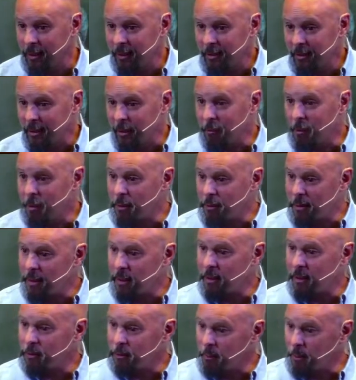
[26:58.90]
that we
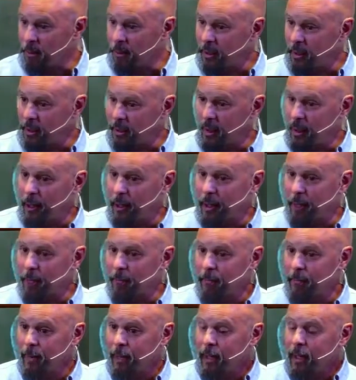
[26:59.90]
think is really there?
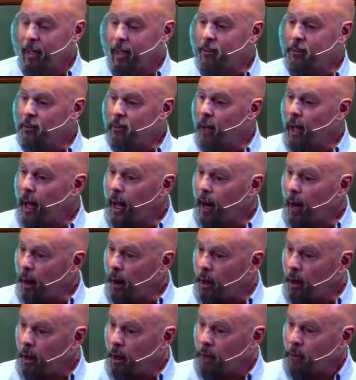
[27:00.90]
It's
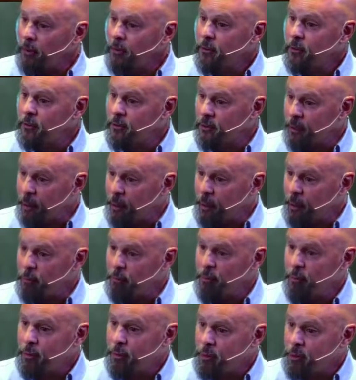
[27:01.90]
our
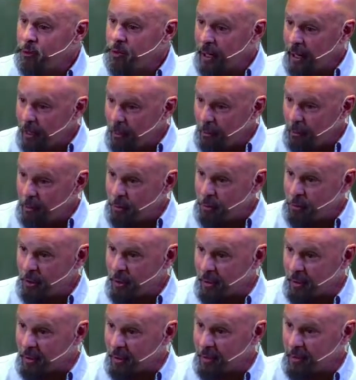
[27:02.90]

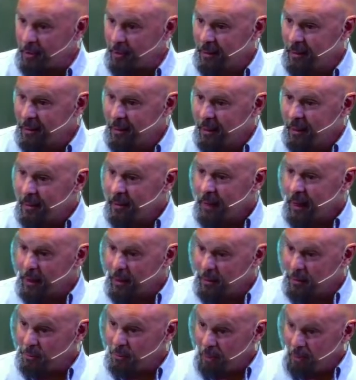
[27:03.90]
self-cherishing that
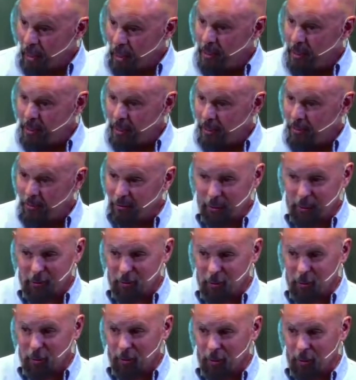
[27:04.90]
is making such
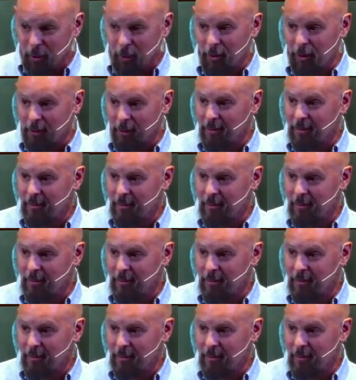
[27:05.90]
a world.